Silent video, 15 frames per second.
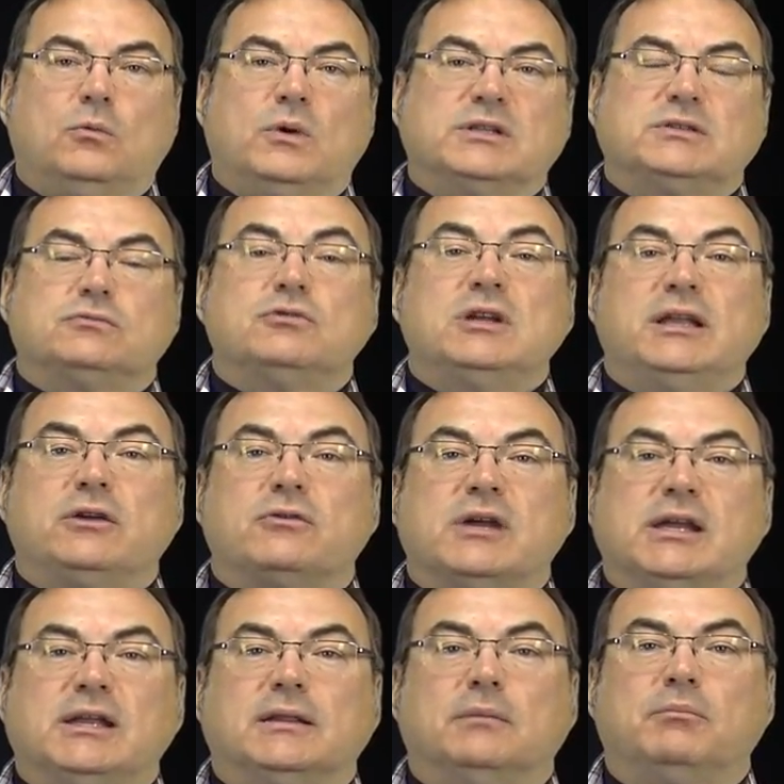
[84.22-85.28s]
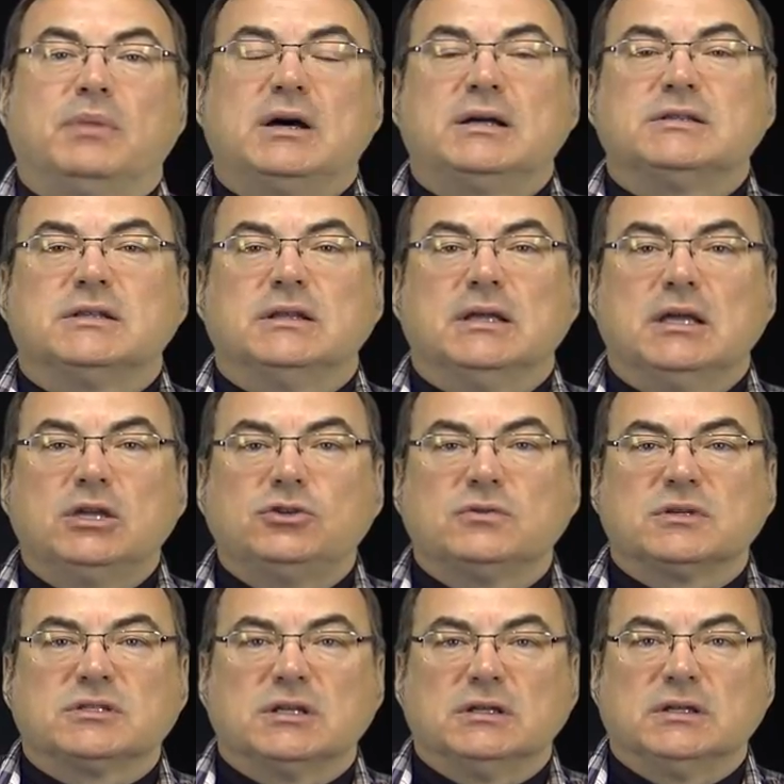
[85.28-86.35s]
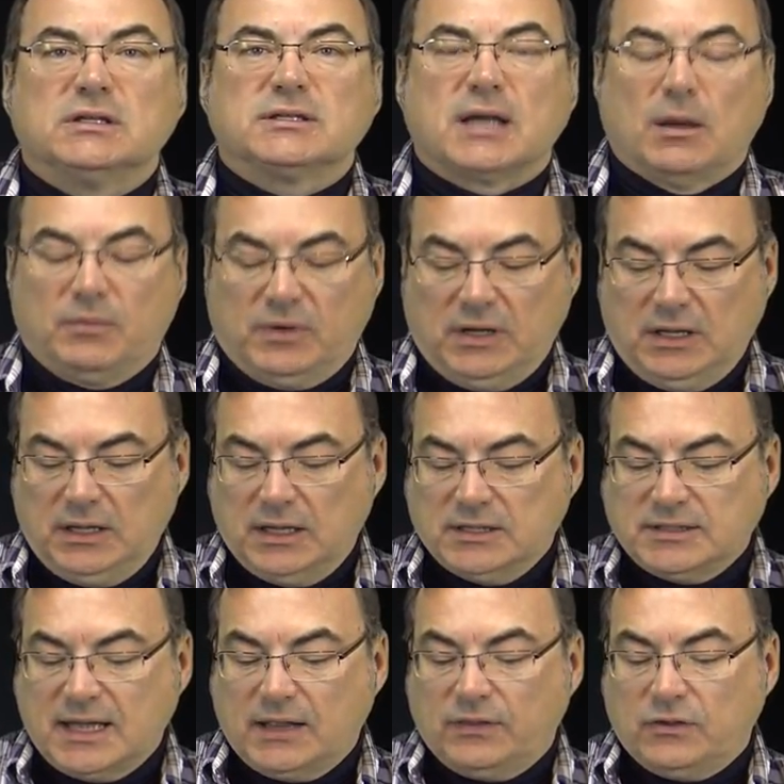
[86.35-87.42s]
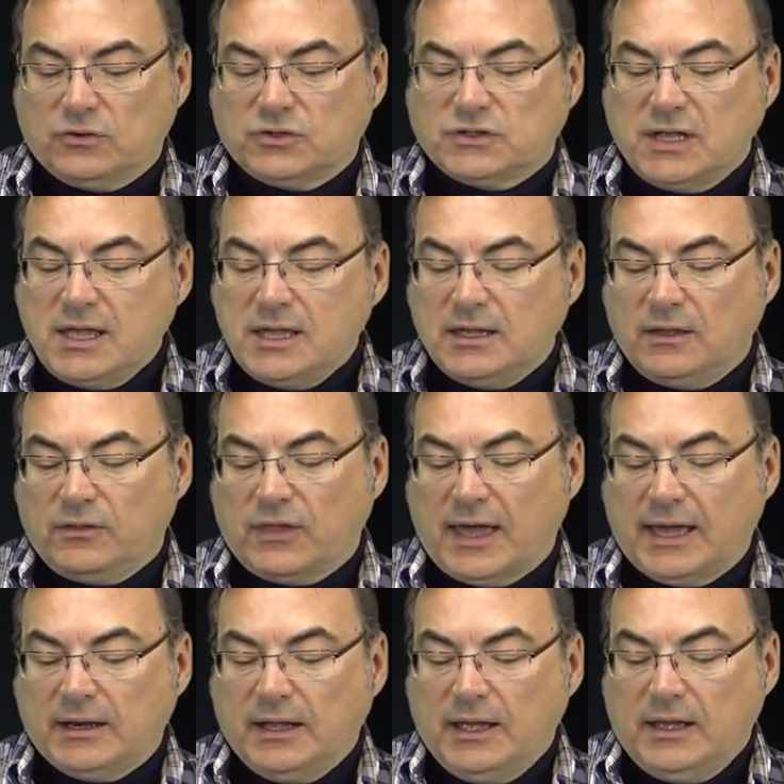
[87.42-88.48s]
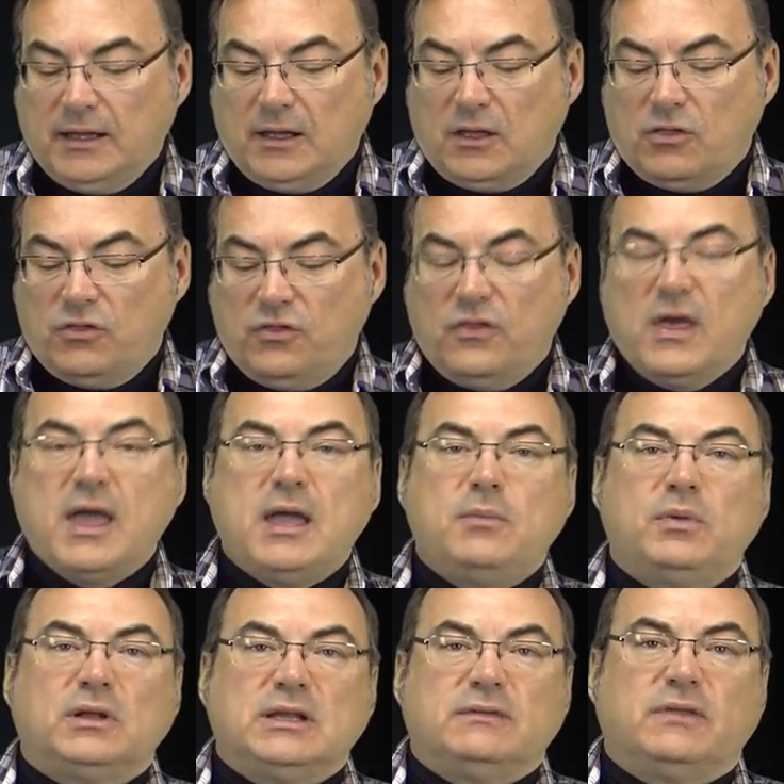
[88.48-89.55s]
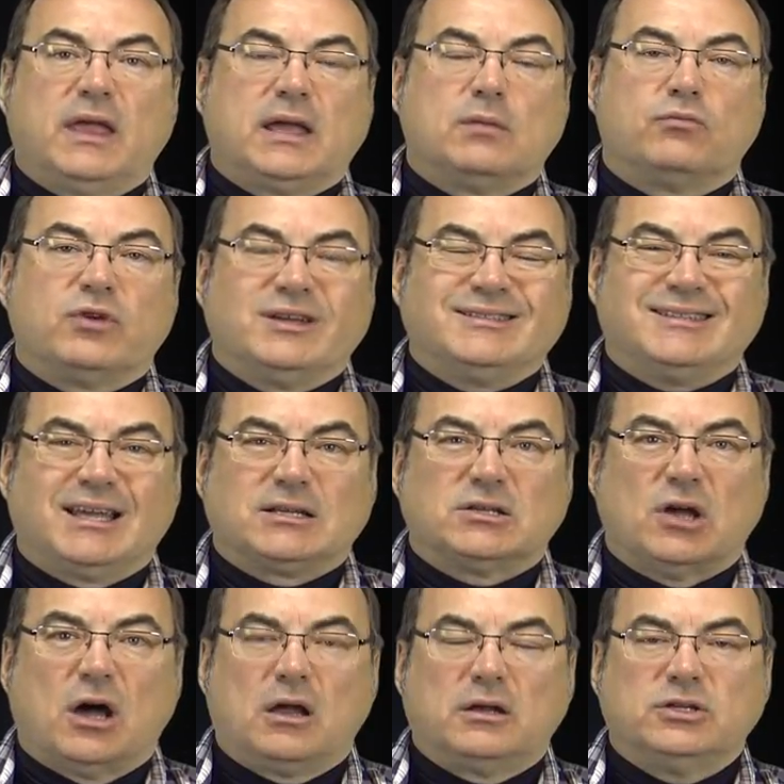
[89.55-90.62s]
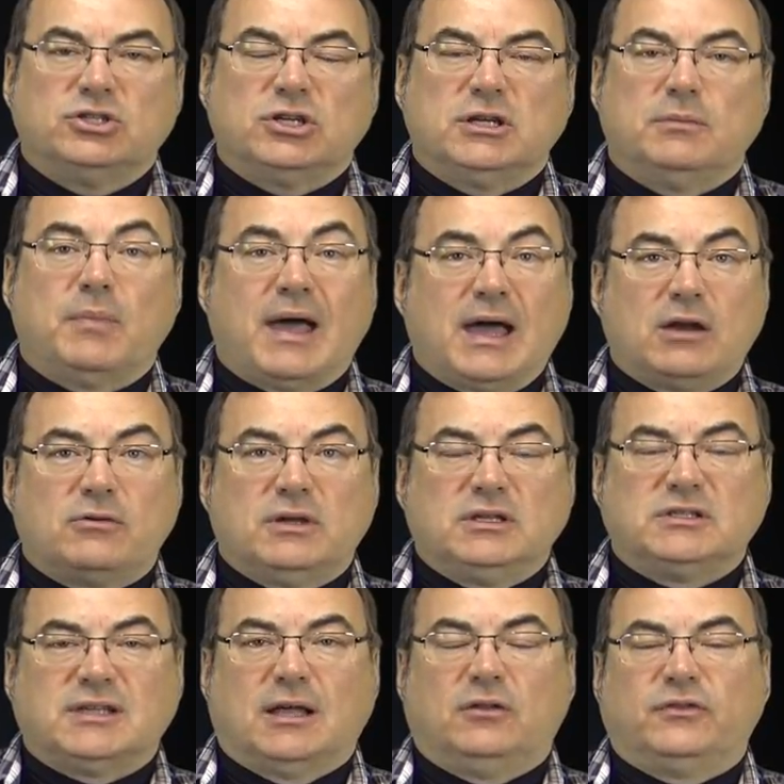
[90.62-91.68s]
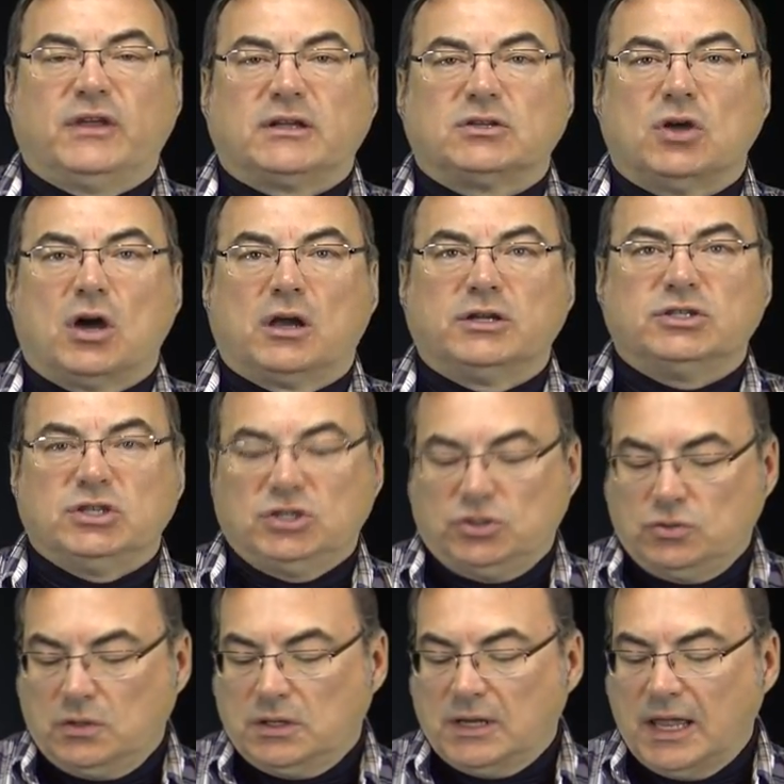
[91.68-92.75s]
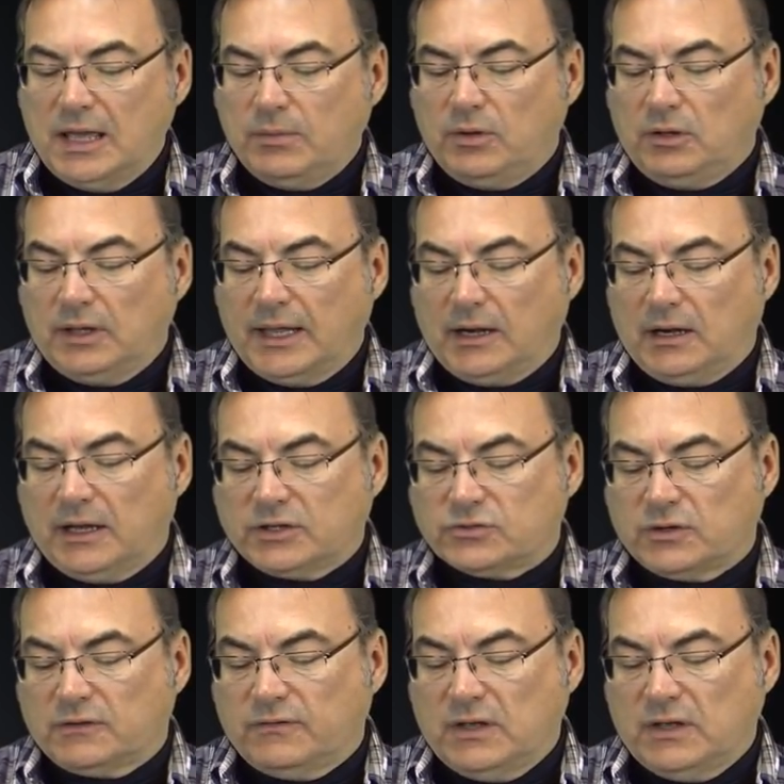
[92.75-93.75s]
What's really creating the buzz, the interest in this company is that they're saying that they believe they can bring technology, battery cell technology, to enable an electric